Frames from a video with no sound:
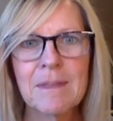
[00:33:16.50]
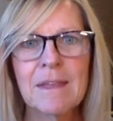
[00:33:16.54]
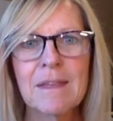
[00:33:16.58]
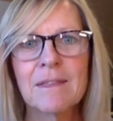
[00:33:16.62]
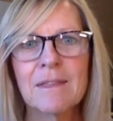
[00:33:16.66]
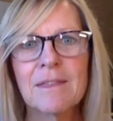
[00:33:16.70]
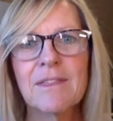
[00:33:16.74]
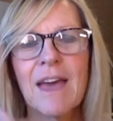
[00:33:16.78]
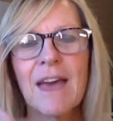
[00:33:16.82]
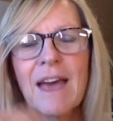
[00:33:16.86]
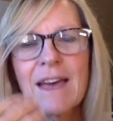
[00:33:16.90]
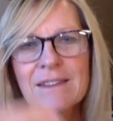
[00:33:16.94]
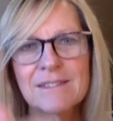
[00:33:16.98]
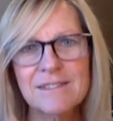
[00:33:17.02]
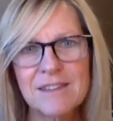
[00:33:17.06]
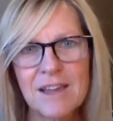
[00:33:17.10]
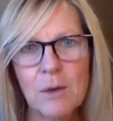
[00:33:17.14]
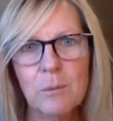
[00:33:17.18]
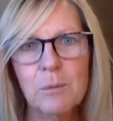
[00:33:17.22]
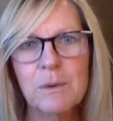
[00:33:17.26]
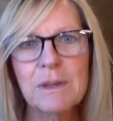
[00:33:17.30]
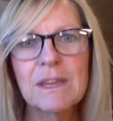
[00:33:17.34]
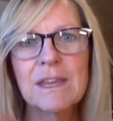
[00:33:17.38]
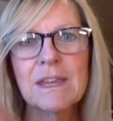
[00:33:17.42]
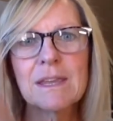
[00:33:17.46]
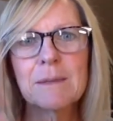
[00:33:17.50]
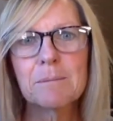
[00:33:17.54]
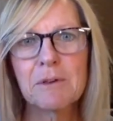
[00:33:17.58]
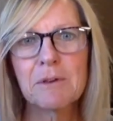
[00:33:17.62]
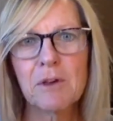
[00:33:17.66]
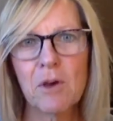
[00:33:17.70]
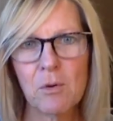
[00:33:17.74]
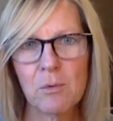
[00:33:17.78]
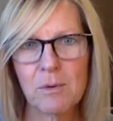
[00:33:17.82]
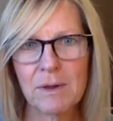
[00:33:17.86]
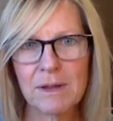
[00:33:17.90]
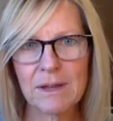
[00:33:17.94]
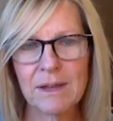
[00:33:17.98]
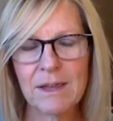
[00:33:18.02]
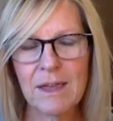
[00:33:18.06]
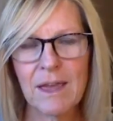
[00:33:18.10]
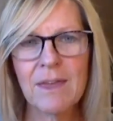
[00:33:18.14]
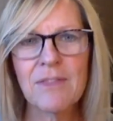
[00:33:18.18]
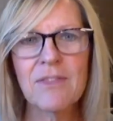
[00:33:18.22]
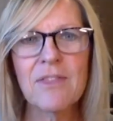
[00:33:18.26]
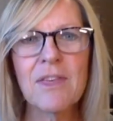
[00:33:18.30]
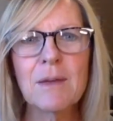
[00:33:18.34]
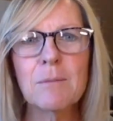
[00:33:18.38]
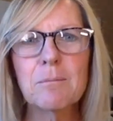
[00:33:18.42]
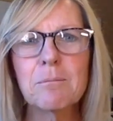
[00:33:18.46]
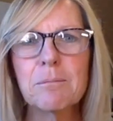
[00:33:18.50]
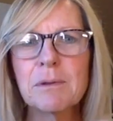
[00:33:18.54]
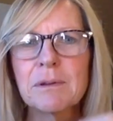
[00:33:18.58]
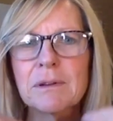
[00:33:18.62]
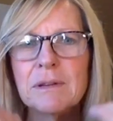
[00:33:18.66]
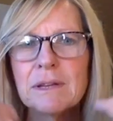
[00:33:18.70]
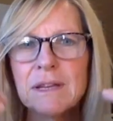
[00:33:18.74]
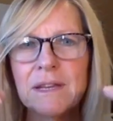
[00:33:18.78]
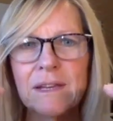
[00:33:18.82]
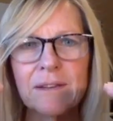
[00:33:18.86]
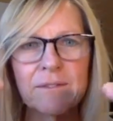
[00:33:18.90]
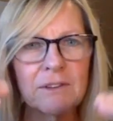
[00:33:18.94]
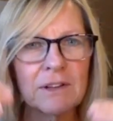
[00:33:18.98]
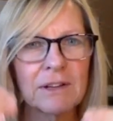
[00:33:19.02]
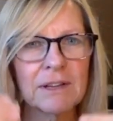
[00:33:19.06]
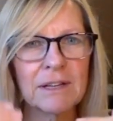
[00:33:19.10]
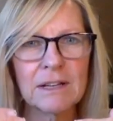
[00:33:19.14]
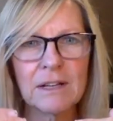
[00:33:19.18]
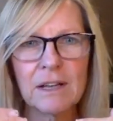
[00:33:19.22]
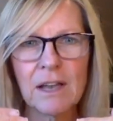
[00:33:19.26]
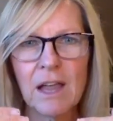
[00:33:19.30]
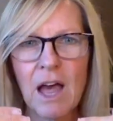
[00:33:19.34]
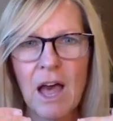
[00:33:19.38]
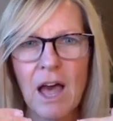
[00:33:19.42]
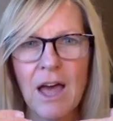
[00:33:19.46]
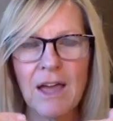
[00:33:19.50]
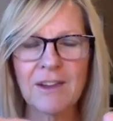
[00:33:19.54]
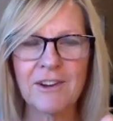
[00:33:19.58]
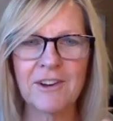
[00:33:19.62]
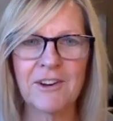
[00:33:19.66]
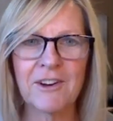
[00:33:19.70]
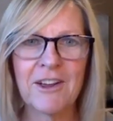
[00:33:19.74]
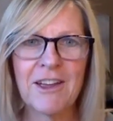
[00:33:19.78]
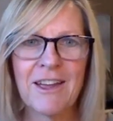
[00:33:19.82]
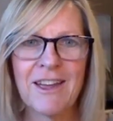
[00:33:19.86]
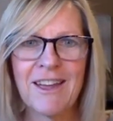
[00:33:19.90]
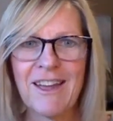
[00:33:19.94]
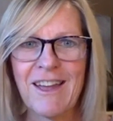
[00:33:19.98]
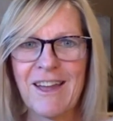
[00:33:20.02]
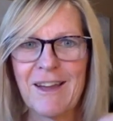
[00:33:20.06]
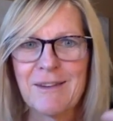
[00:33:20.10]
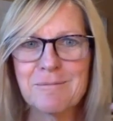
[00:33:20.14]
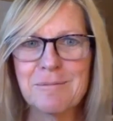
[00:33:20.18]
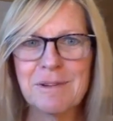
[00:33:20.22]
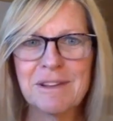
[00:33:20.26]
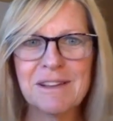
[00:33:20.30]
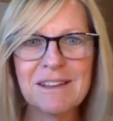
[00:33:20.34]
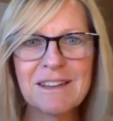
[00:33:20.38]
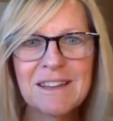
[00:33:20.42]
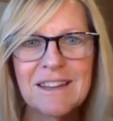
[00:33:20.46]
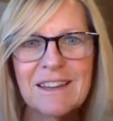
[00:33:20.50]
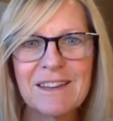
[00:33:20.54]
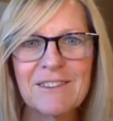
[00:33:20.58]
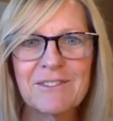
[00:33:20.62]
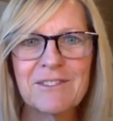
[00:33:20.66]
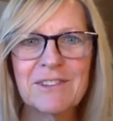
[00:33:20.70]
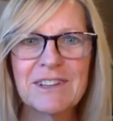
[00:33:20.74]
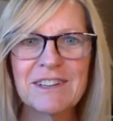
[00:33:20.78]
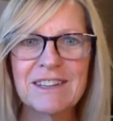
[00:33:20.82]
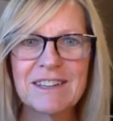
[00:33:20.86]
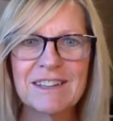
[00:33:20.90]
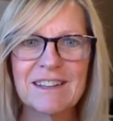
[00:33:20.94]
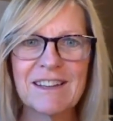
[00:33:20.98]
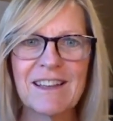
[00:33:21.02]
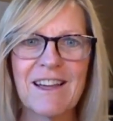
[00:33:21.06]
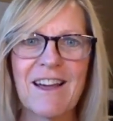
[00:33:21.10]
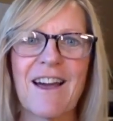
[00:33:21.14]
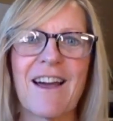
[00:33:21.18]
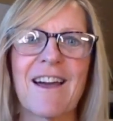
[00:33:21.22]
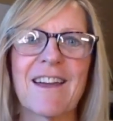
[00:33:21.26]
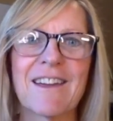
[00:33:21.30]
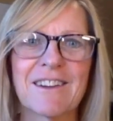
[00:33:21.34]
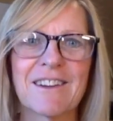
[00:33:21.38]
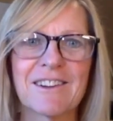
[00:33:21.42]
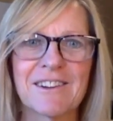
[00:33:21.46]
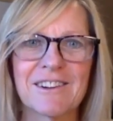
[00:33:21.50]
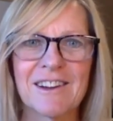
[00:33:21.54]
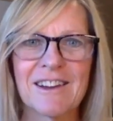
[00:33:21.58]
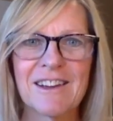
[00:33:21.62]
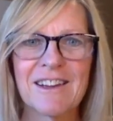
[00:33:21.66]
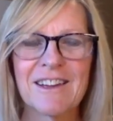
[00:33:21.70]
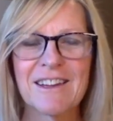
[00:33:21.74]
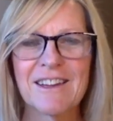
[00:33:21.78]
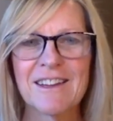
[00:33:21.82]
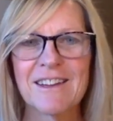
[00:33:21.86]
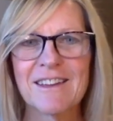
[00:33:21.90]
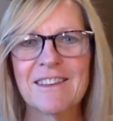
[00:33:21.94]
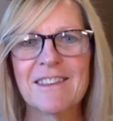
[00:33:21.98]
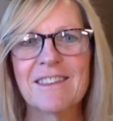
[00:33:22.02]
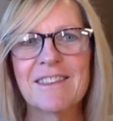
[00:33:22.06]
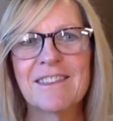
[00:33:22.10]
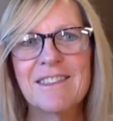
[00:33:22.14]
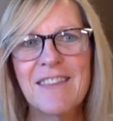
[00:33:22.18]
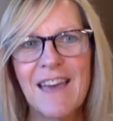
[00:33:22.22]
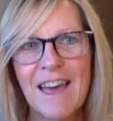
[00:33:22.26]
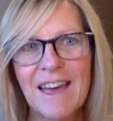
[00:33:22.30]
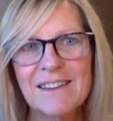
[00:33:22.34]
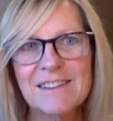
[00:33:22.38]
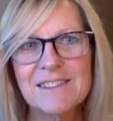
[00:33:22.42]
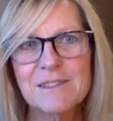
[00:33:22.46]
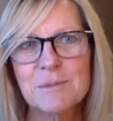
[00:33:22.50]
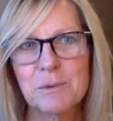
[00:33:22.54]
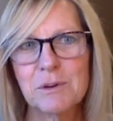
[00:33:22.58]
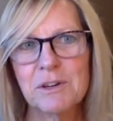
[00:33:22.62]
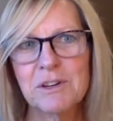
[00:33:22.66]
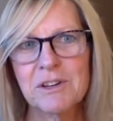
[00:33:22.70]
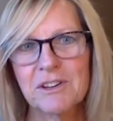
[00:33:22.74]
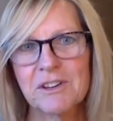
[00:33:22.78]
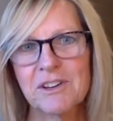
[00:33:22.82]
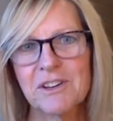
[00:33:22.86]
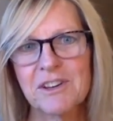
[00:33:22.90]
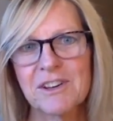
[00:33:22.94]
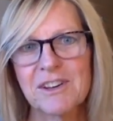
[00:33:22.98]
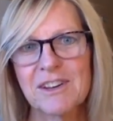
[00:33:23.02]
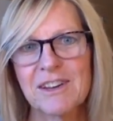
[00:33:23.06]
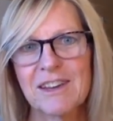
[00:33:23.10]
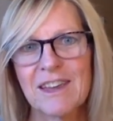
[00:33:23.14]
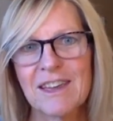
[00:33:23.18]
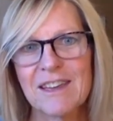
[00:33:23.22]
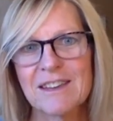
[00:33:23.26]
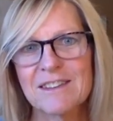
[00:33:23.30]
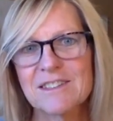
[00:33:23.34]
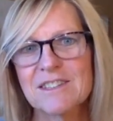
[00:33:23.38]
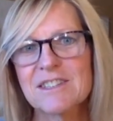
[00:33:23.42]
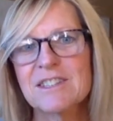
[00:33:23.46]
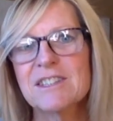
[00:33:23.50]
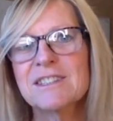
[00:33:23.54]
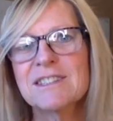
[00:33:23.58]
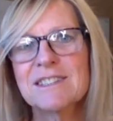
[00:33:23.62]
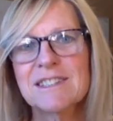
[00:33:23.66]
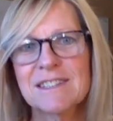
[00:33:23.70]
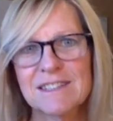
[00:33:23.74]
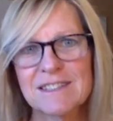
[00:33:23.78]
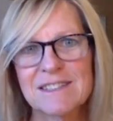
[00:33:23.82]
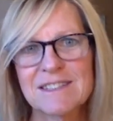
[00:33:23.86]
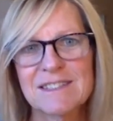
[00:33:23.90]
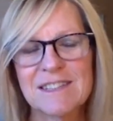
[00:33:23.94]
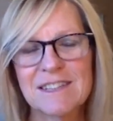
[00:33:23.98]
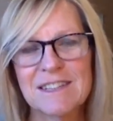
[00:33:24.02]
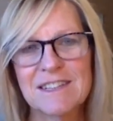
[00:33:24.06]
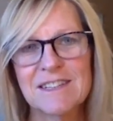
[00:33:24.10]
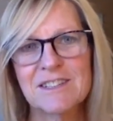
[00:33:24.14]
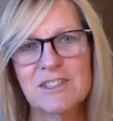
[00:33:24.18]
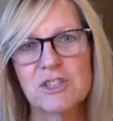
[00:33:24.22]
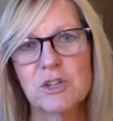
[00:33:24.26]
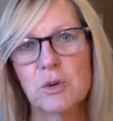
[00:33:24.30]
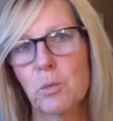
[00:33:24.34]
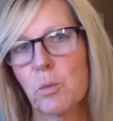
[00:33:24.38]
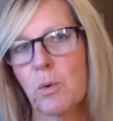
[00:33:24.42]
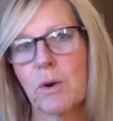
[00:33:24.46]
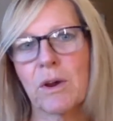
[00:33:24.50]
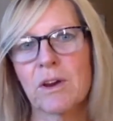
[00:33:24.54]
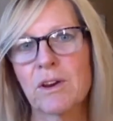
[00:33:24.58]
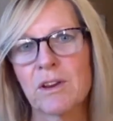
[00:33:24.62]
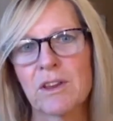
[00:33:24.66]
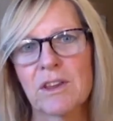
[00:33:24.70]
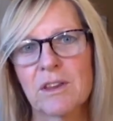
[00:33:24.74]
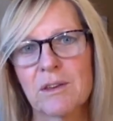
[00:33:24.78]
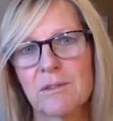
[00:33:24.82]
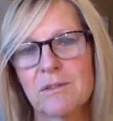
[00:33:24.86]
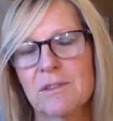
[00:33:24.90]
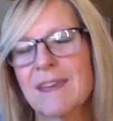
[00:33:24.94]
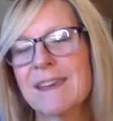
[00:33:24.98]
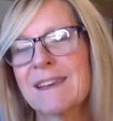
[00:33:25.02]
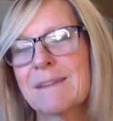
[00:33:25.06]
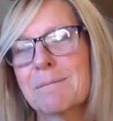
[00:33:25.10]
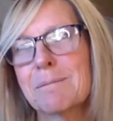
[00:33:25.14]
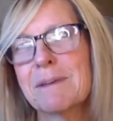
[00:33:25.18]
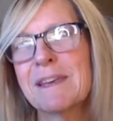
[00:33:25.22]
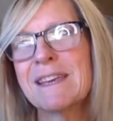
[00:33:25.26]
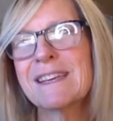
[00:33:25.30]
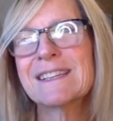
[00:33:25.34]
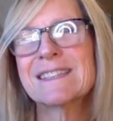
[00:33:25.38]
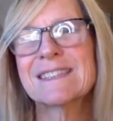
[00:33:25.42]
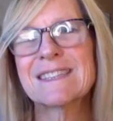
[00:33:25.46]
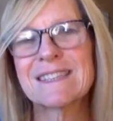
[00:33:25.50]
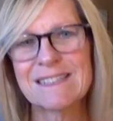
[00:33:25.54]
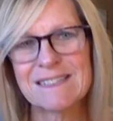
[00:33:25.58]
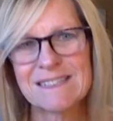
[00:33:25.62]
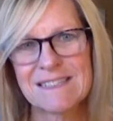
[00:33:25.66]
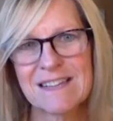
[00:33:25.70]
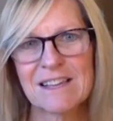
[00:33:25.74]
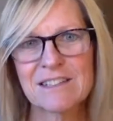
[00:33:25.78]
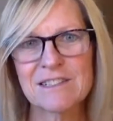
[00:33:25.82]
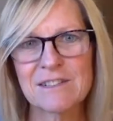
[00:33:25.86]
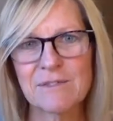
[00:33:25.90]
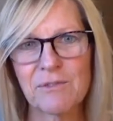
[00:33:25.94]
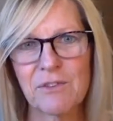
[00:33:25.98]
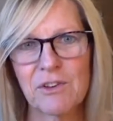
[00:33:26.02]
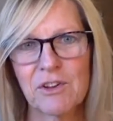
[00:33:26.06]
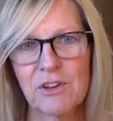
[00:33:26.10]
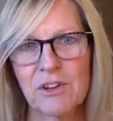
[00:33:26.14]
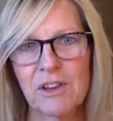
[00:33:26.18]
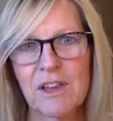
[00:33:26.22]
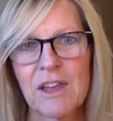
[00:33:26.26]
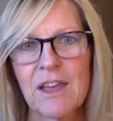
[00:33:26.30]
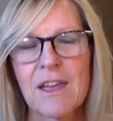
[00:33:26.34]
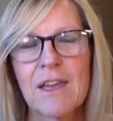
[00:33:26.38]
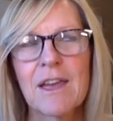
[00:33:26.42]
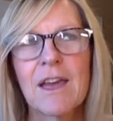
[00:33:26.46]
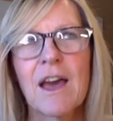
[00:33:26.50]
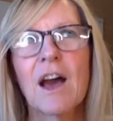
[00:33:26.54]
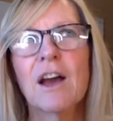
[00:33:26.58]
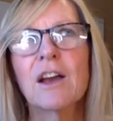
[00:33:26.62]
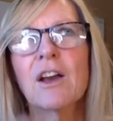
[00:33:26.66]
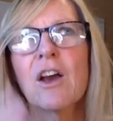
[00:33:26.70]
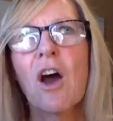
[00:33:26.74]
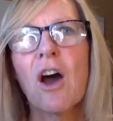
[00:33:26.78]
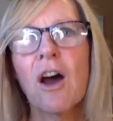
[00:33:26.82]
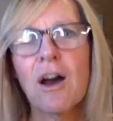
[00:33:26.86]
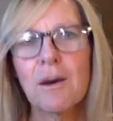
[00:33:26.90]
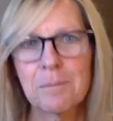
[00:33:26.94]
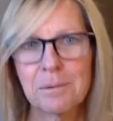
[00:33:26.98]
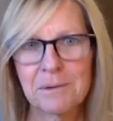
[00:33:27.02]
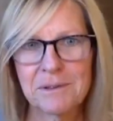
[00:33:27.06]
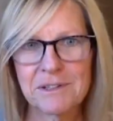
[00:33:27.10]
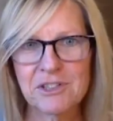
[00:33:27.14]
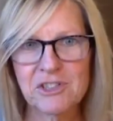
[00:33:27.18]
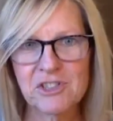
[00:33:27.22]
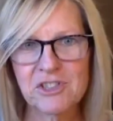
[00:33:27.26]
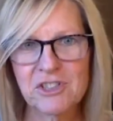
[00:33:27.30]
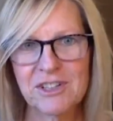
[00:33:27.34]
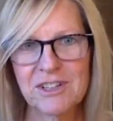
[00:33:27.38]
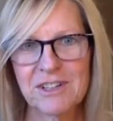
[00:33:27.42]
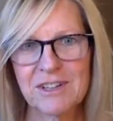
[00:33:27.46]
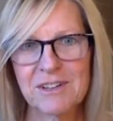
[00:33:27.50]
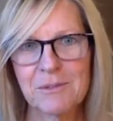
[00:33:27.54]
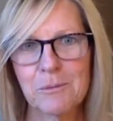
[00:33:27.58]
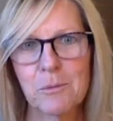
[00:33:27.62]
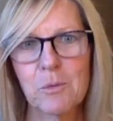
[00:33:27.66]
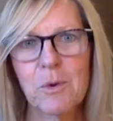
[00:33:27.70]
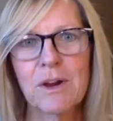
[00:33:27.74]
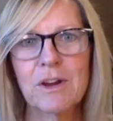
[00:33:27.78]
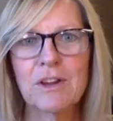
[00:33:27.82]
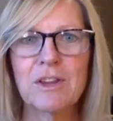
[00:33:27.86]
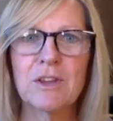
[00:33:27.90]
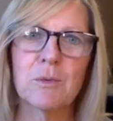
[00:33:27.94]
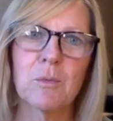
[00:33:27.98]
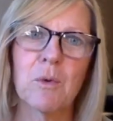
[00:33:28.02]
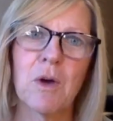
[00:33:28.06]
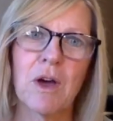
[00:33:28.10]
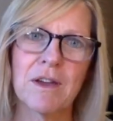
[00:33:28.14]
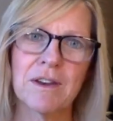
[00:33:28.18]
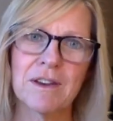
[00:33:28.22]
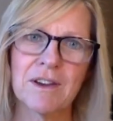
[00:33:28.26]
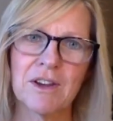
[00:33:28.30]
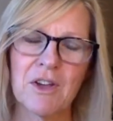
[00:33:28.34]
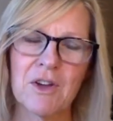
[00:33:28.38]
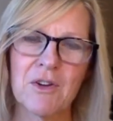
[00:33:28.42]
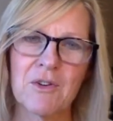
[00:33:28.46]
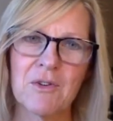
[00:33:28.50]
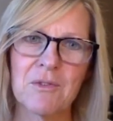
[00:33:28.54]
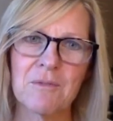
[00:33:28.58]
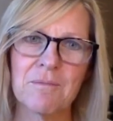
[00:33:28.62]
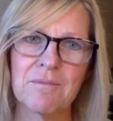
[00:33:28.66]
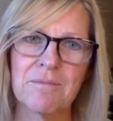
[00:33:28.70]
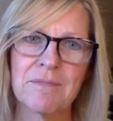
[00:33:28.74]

That's how we keep going. And then believe a little higher and believe a little higher. That's where you're going to get to succeed, to where being successful, accomplishing where you want to go.